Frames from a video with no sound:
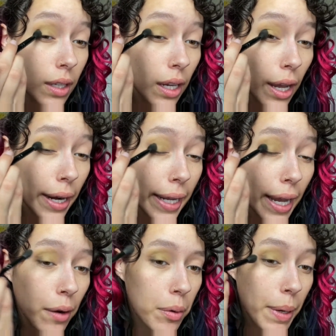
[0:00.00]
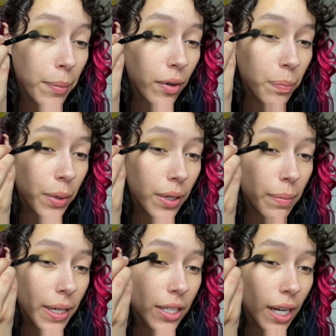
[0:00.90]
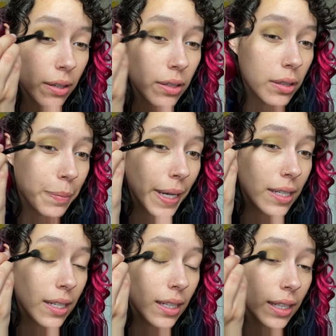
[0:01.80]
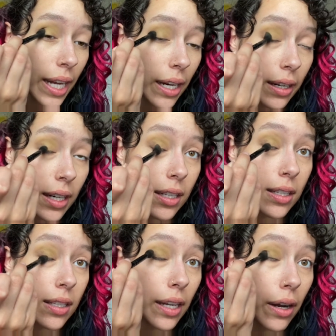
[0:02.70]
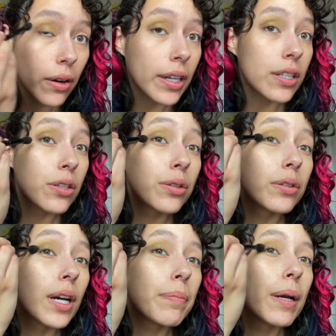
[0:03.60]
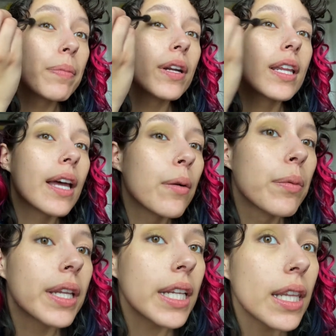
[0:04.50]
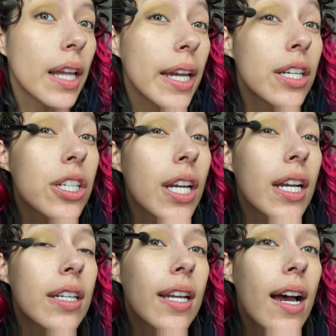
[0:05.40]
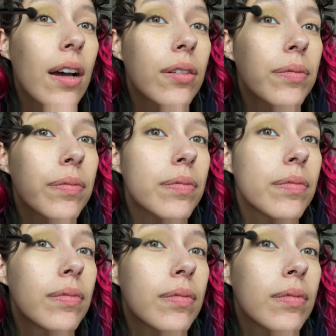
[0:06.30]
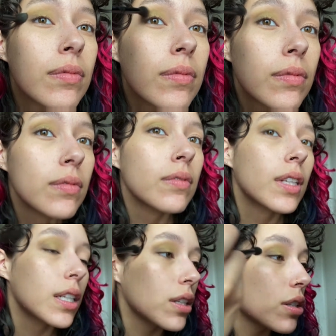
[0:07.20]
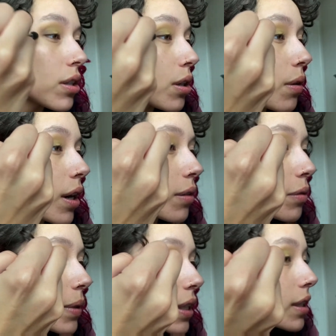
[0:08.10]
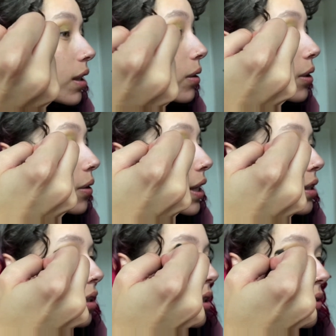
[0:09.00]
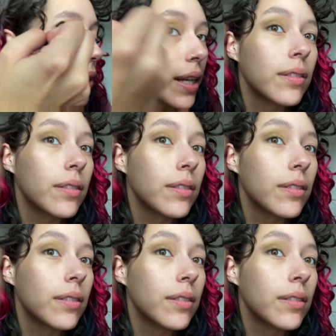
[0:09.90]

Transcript: And I can't remember if Beauty Bay shadows are the best at layering, since I already screwed up by putting that really light shade down. It's so hard for me to see. Oh no, that looks fine.